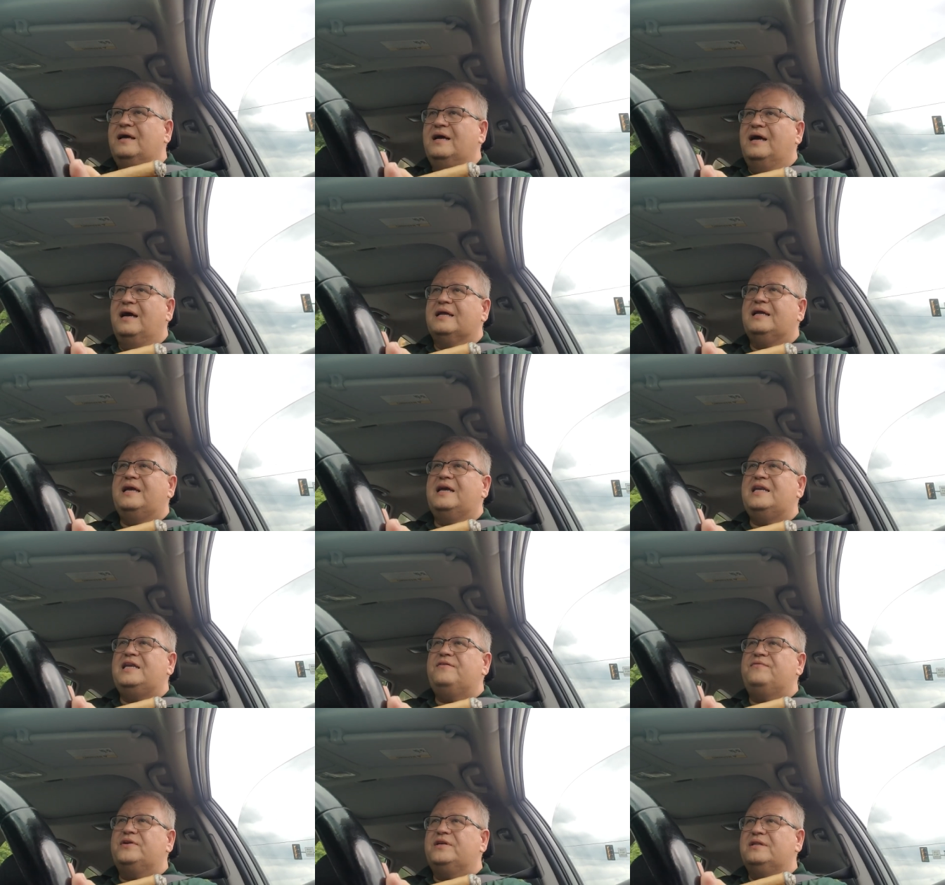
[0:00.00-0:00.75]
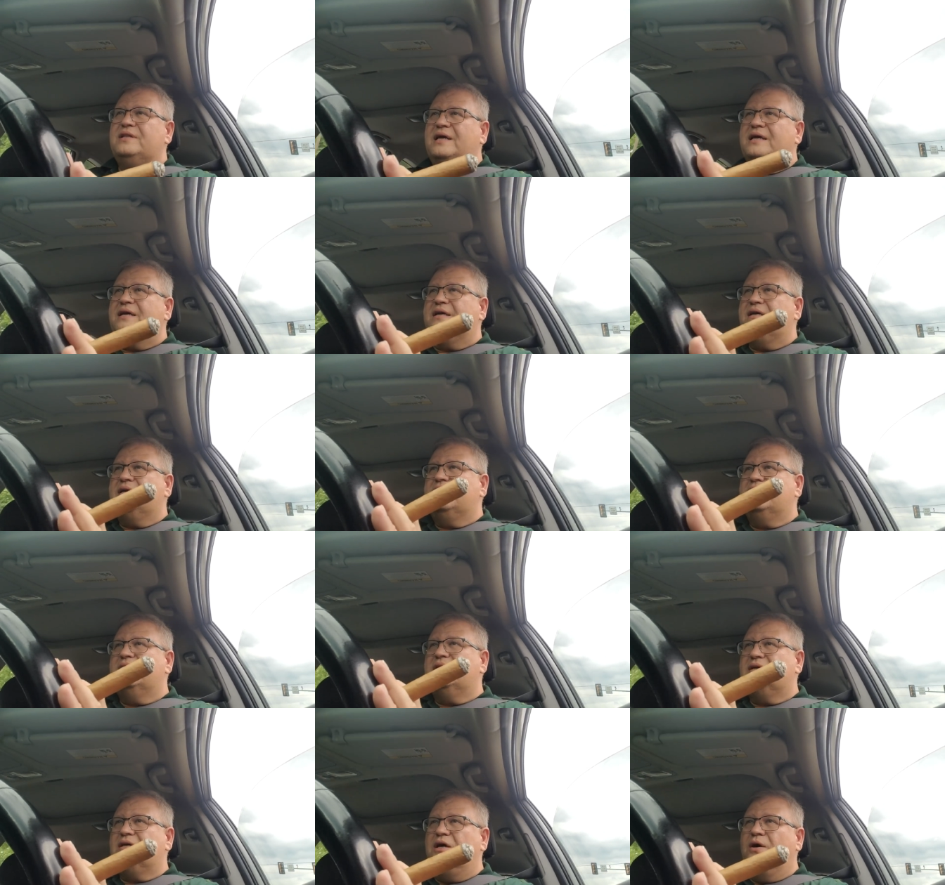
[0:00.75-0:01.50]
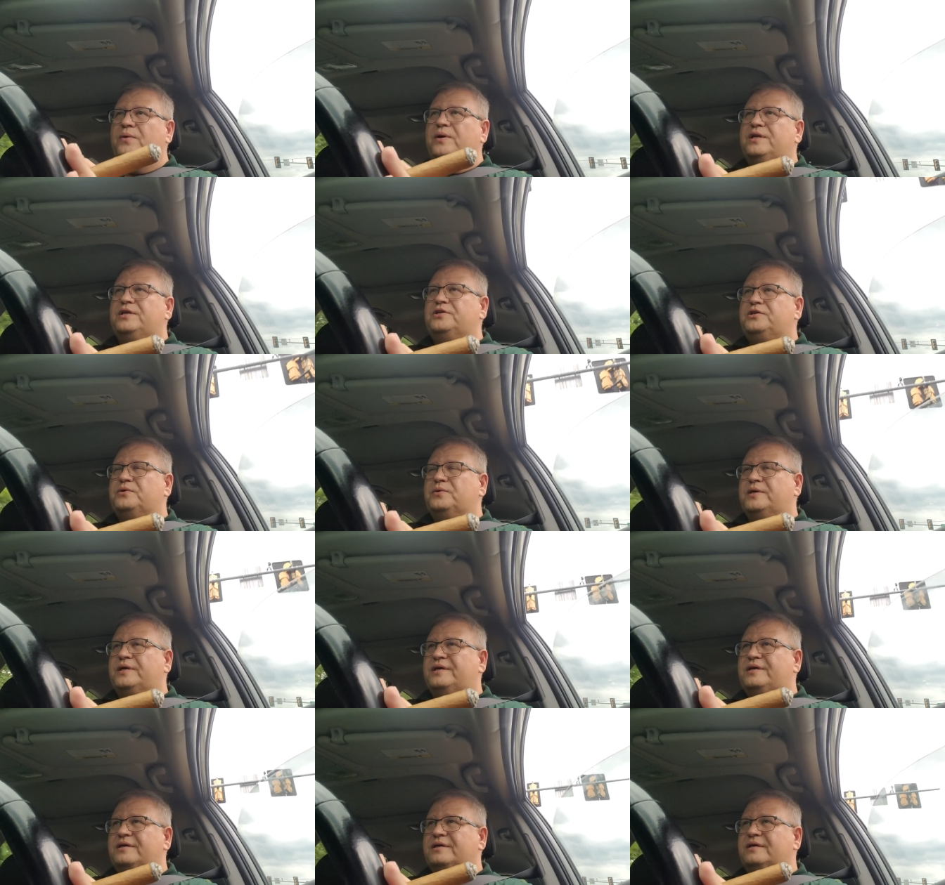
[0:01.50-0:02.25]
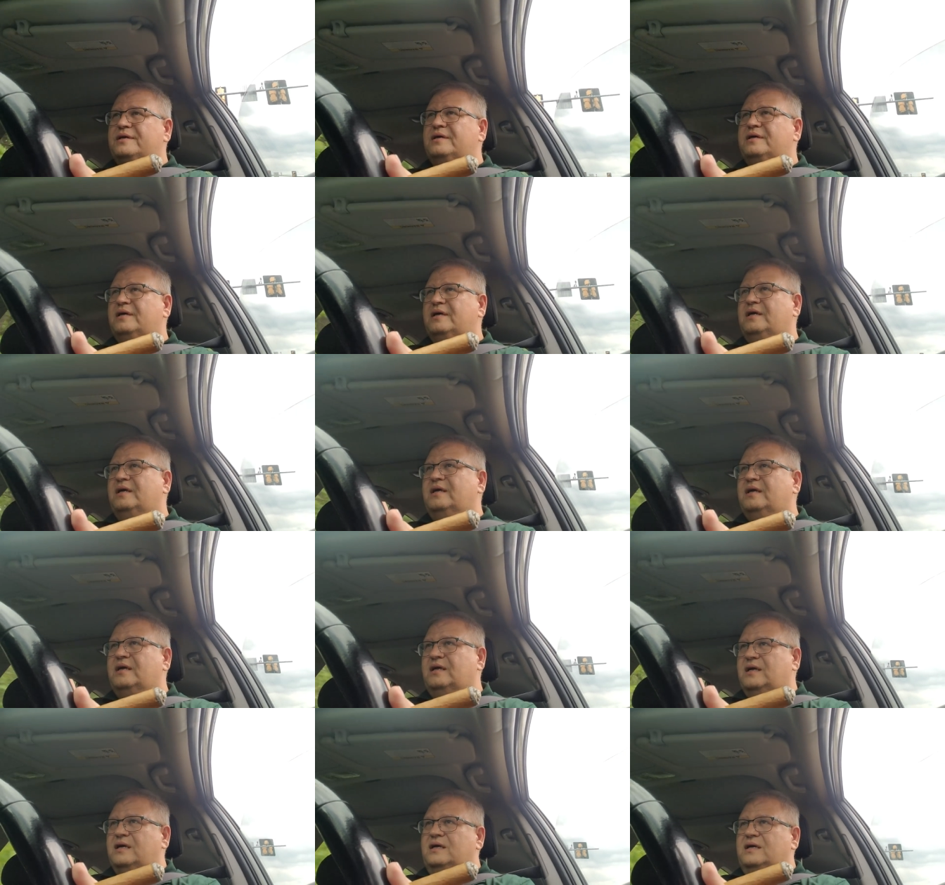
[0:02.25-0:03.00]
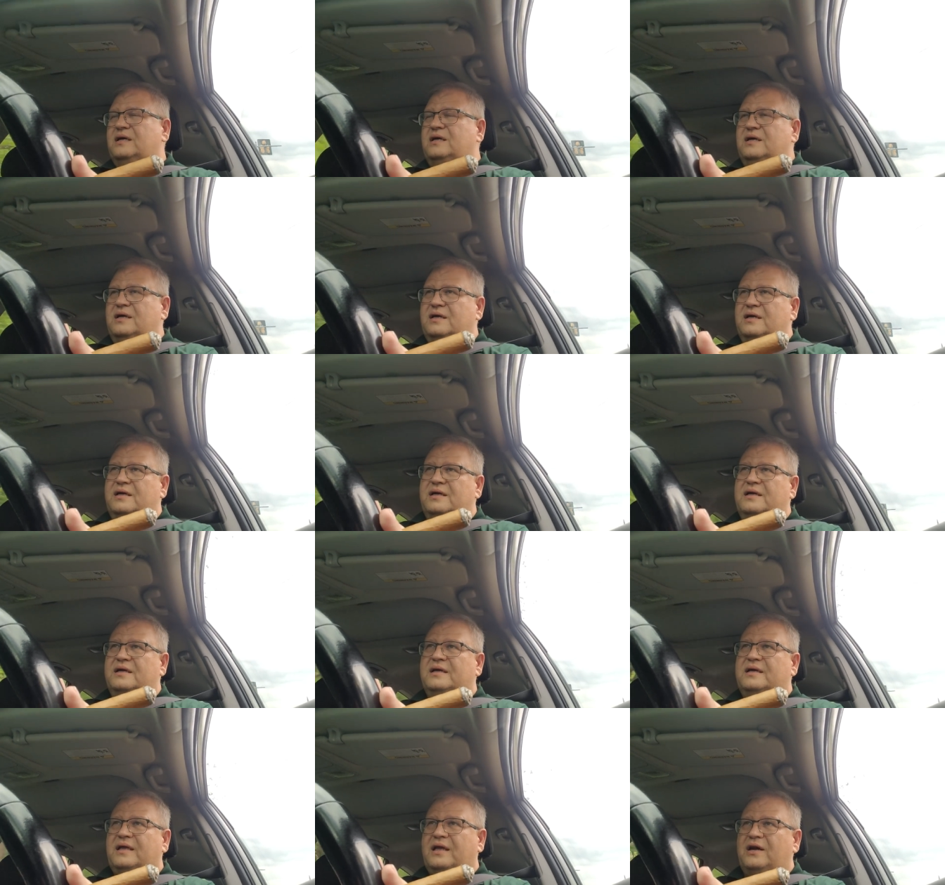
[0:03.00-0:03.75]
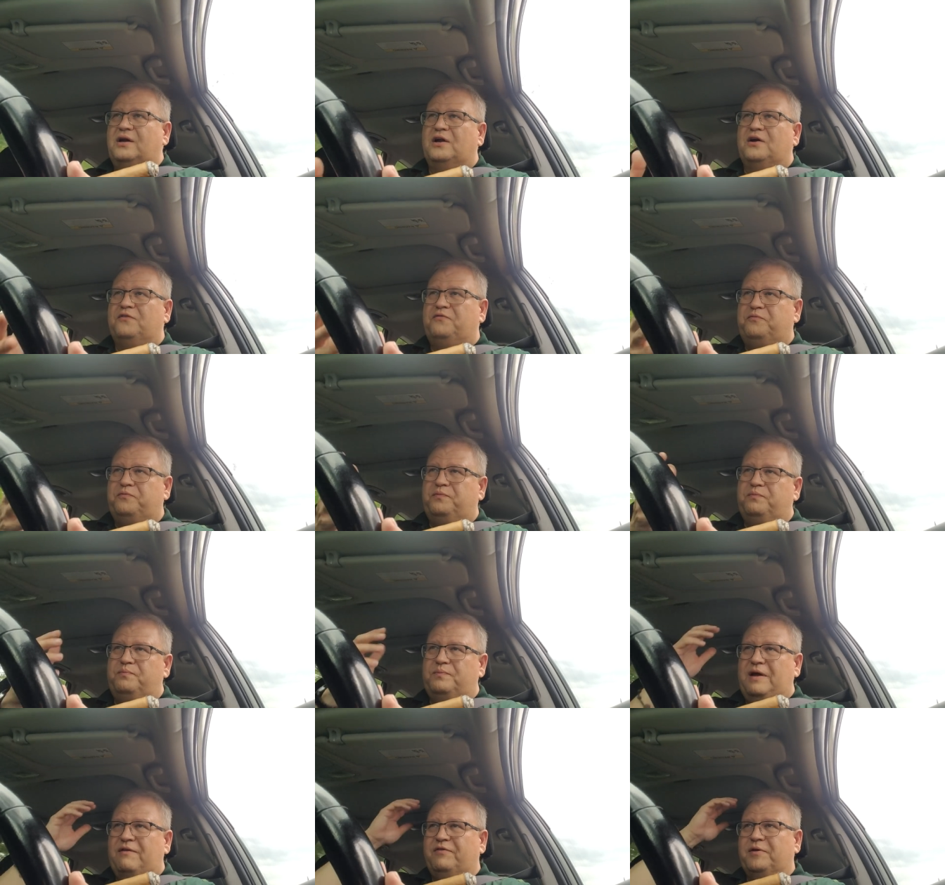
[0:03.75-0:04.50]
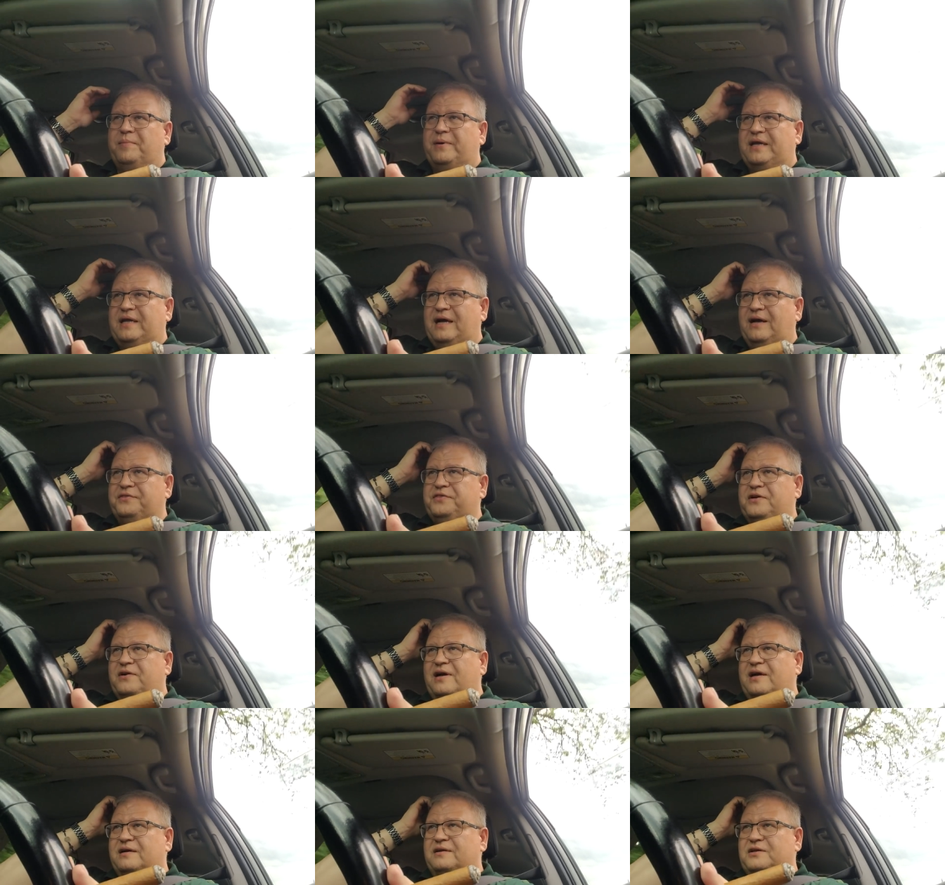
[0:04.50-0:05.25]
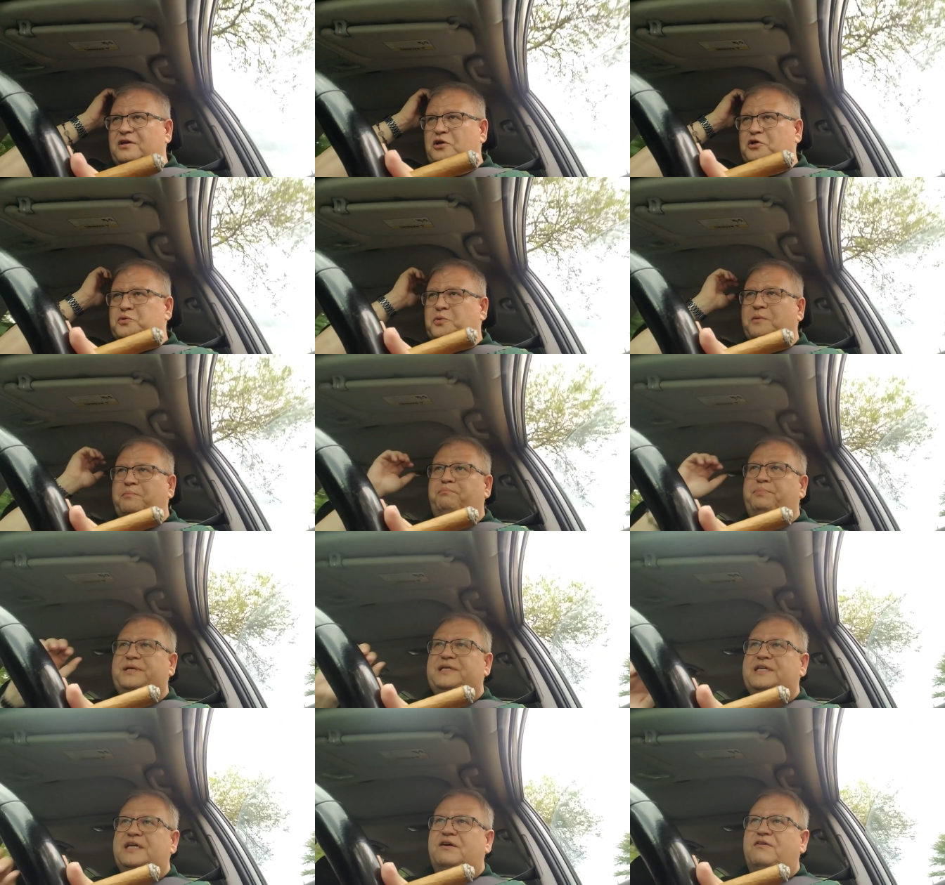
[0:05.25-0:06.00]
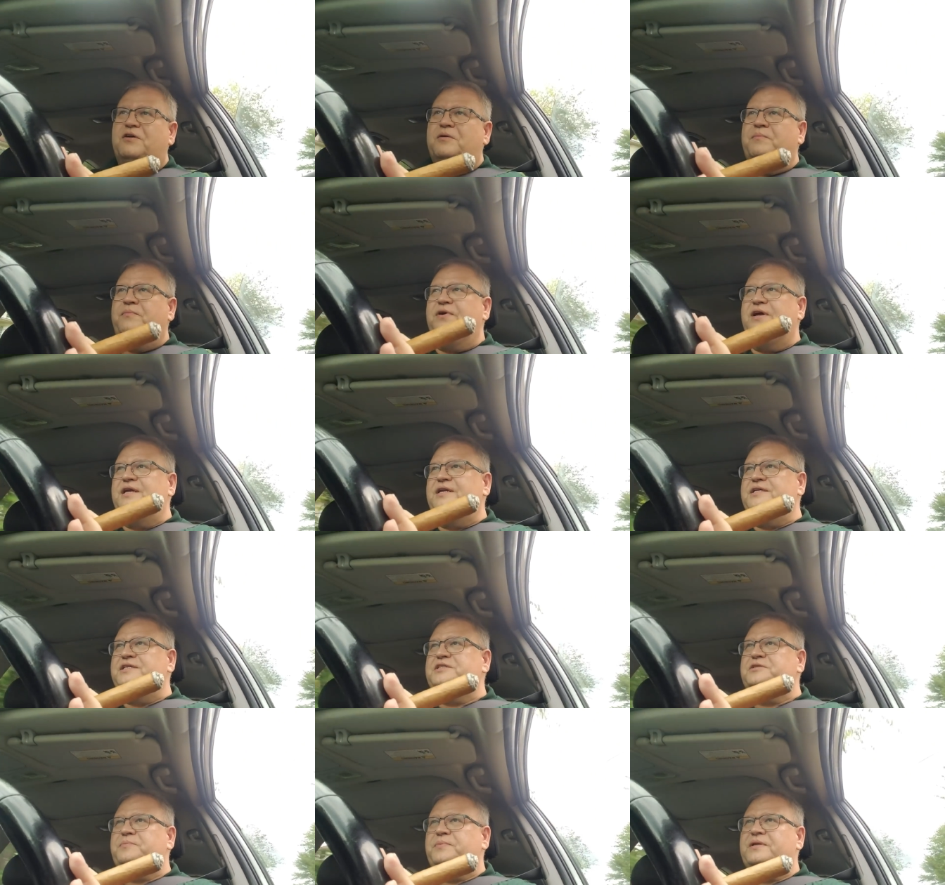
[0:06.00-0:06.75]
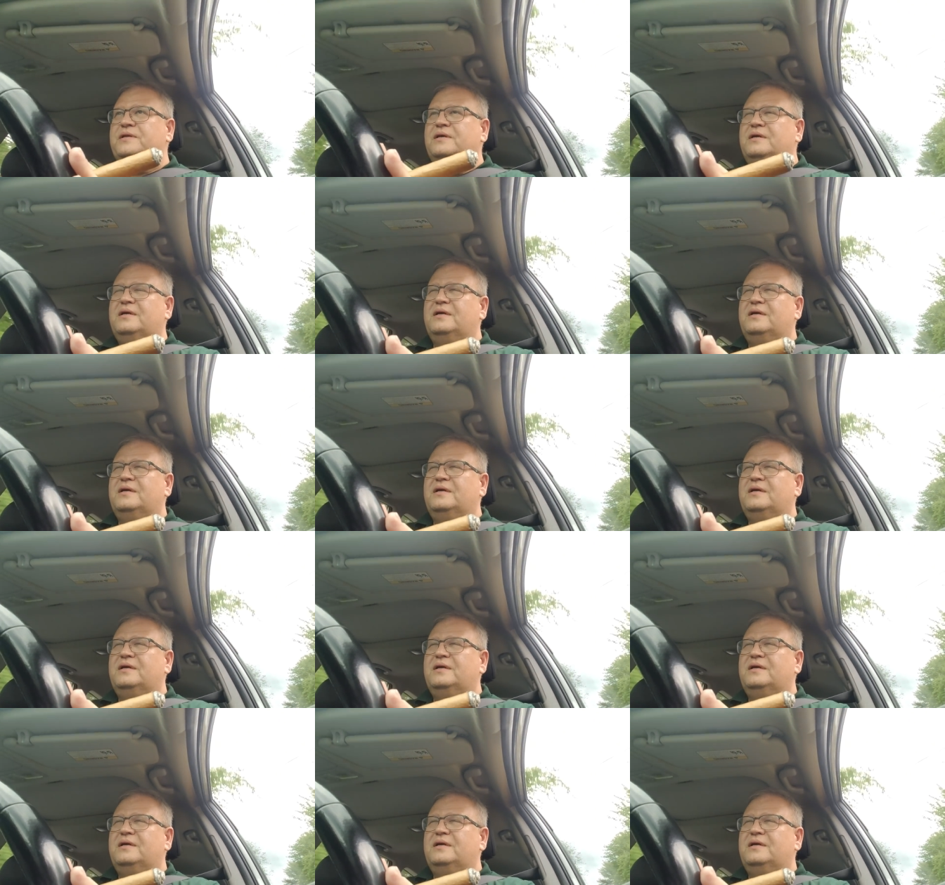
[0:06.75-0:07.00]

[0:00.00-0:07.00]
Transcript: I can't even like go into a, I don't know if everybody out there knows what Panera Bread is, but